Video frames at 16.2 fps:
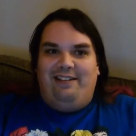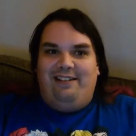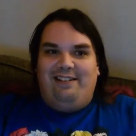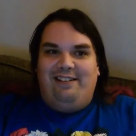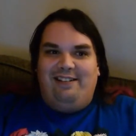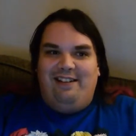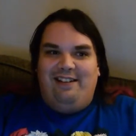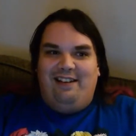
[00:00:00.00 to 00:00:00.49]

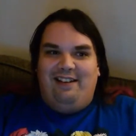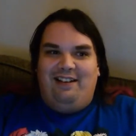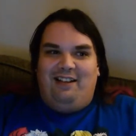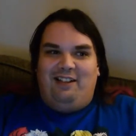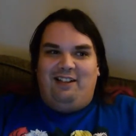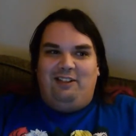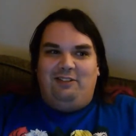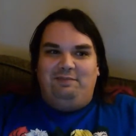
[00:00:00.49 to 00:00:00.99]

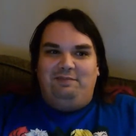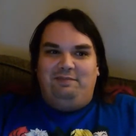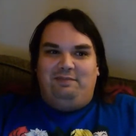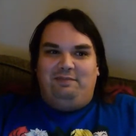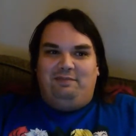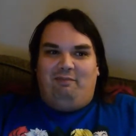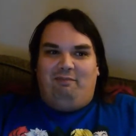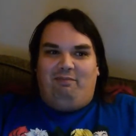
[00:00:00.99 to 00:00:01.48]

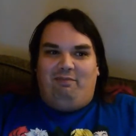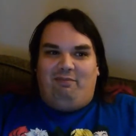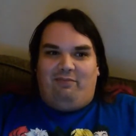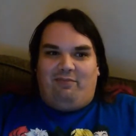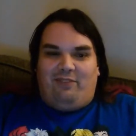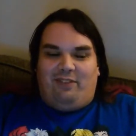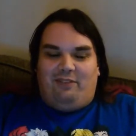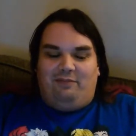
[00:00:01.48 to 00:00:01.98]

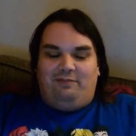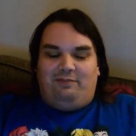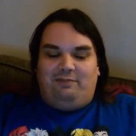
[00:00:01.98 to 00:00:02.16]
[no speech]